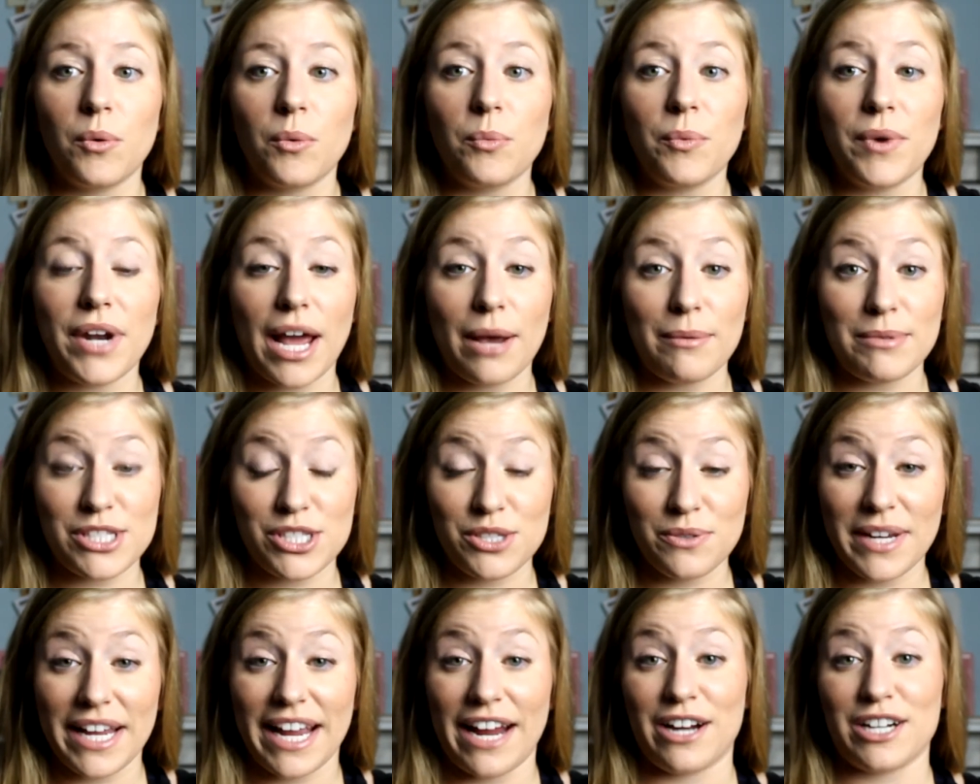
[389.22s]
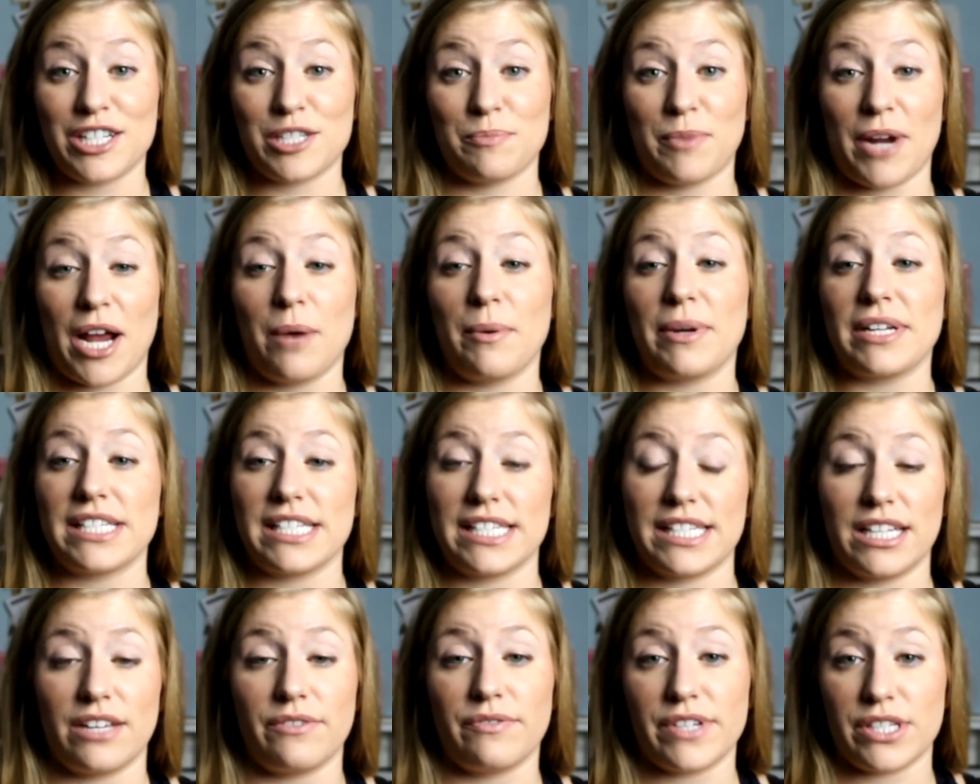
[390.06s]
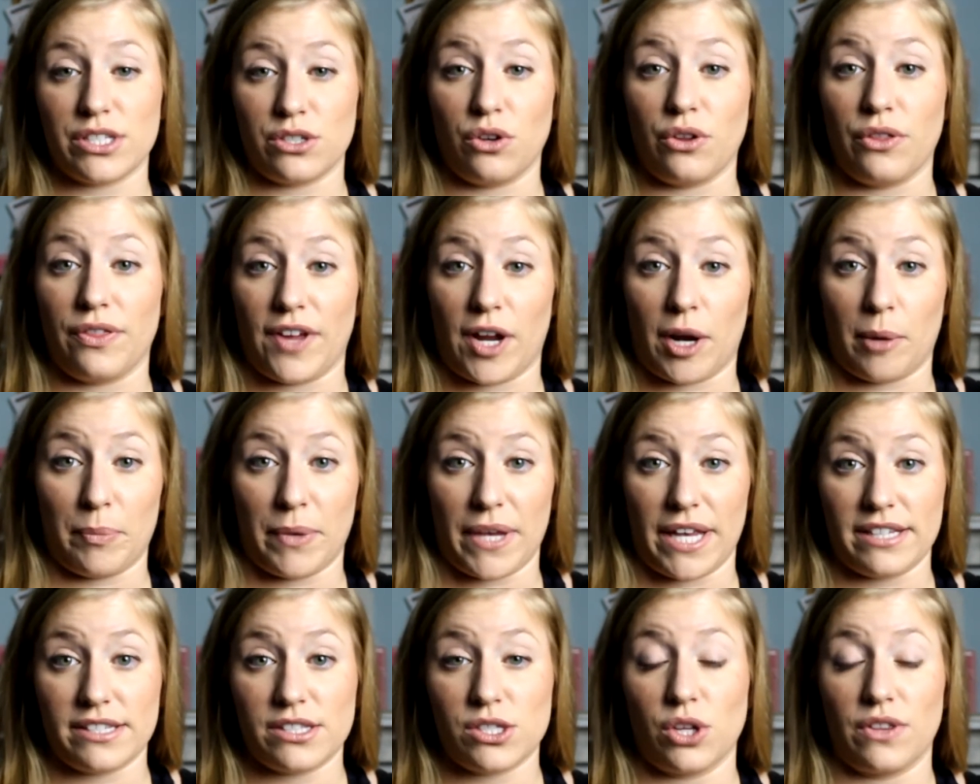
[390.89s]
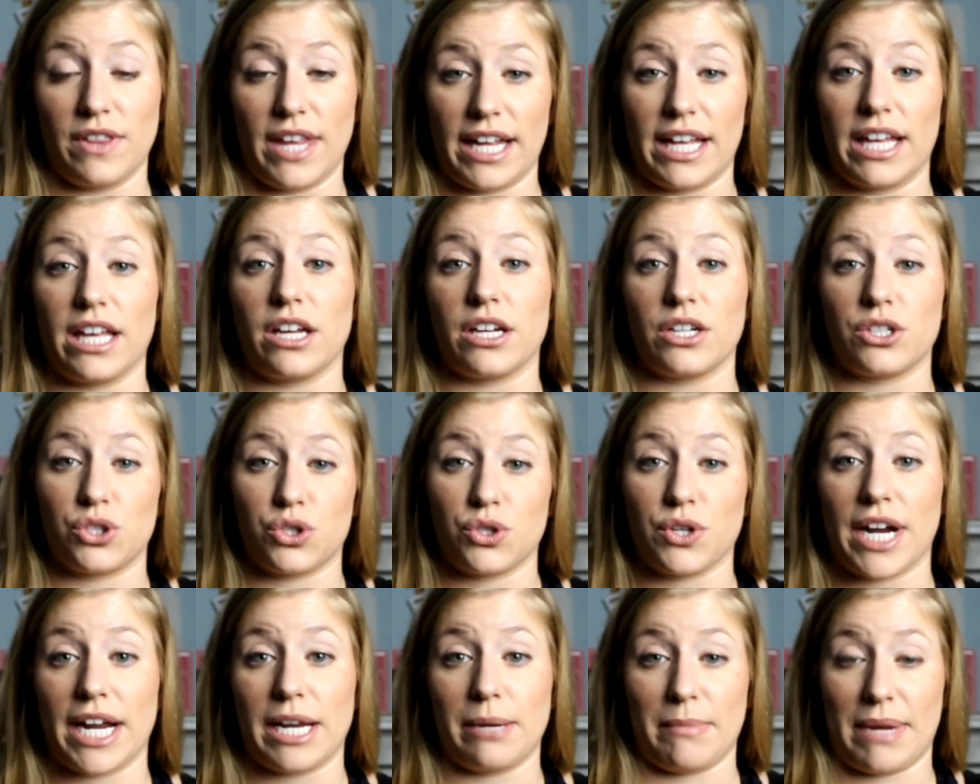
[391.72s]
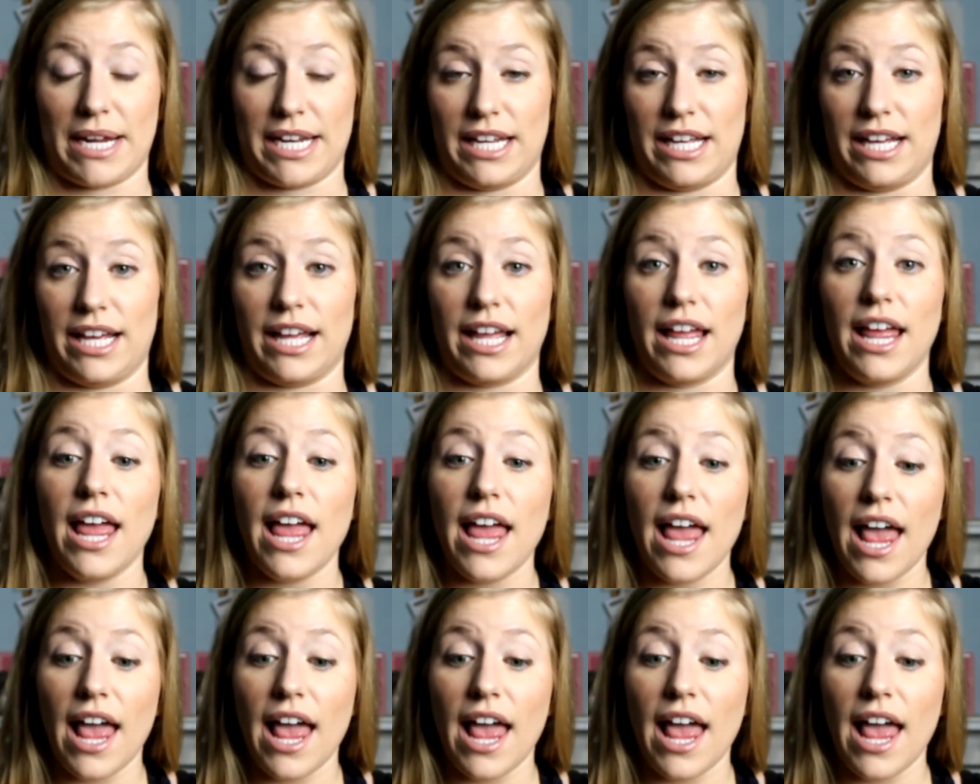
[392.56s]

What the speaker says: when I was doing hairspray, I went to see a physical therapist so that he could train my knee,